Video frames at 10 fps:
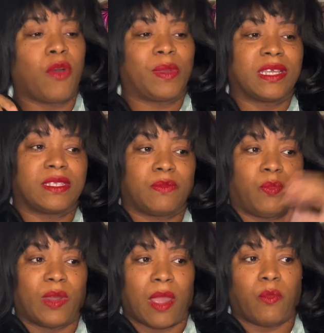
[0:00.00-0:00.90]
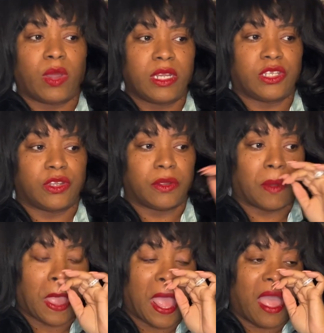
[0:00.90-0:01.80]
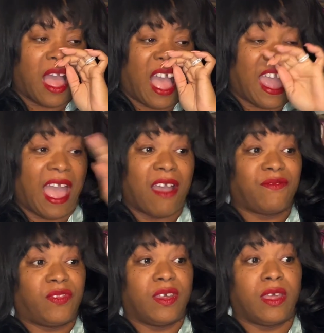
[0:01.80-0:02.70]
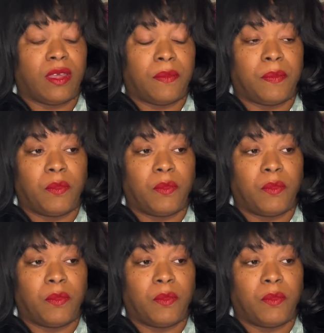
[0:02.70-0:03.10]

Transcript: Because what I want to do, I have the